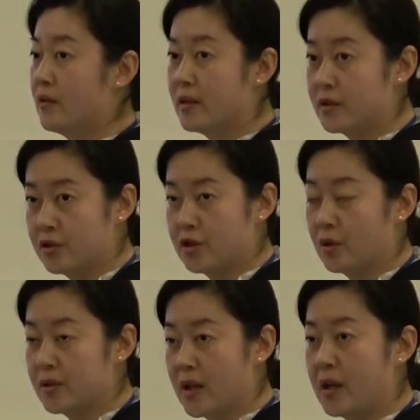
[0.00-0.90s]
This
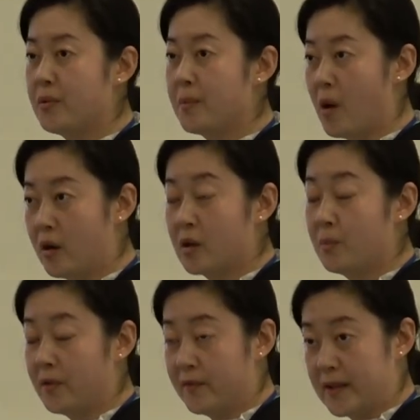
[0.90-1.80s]
shows a
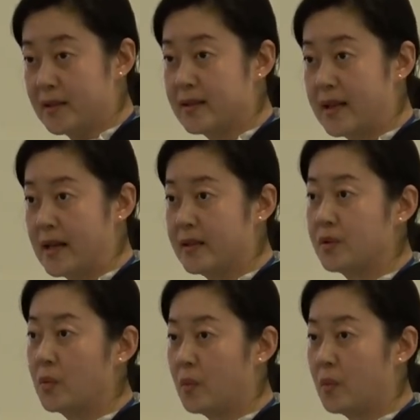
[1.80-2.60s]
remarkable feat, and